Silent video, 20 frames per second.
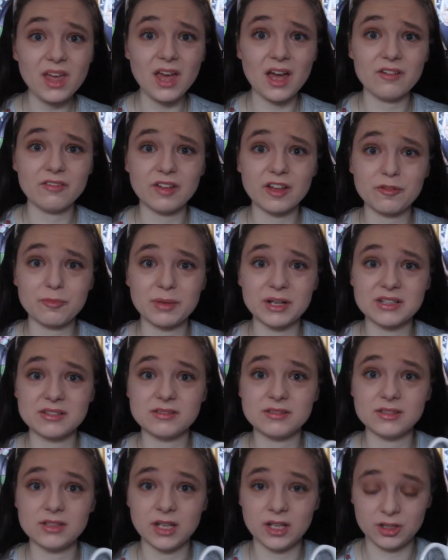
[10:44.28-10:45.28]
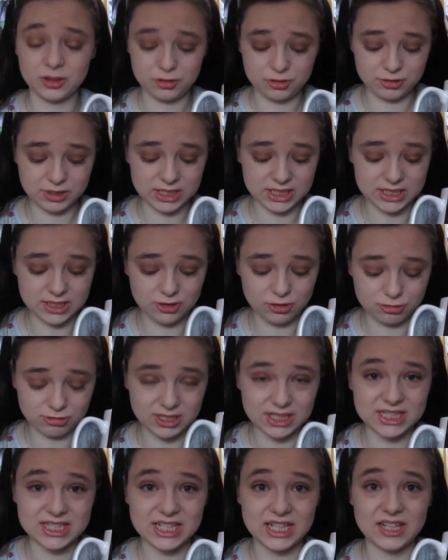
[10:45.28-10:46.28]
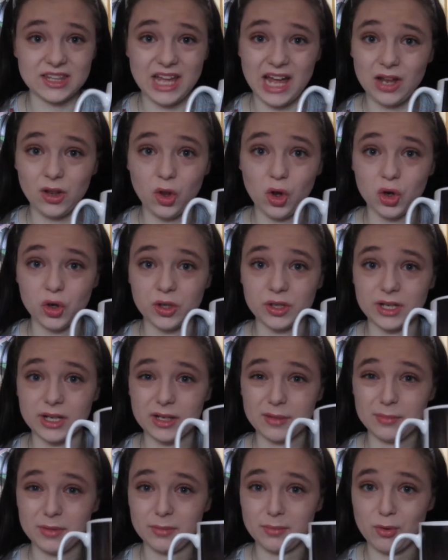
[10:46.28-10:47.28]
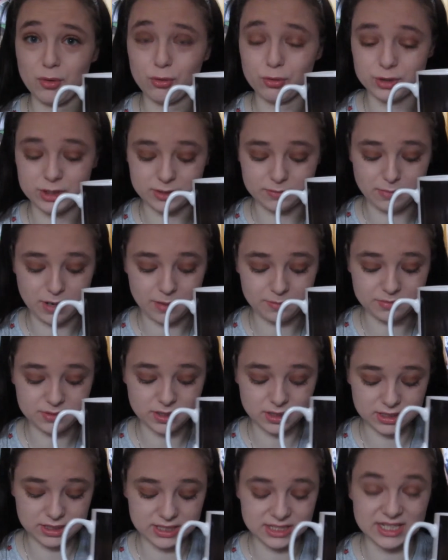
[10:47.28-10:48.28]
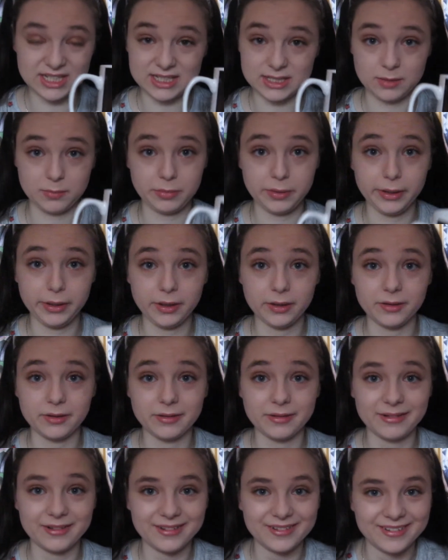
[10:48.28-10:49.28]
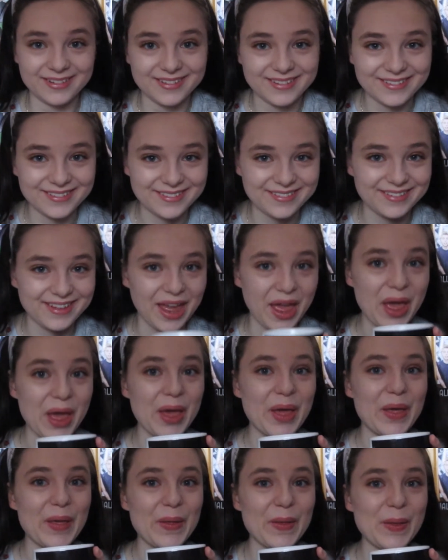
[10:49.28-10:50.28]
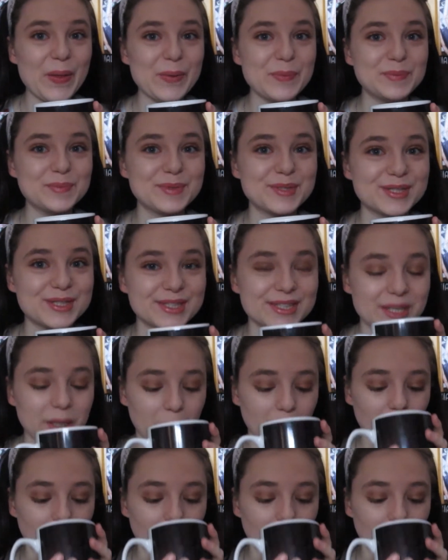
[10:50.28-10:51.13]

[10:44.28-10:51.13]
I've left my green tea that long that my Marauders maps disappeared. Oops.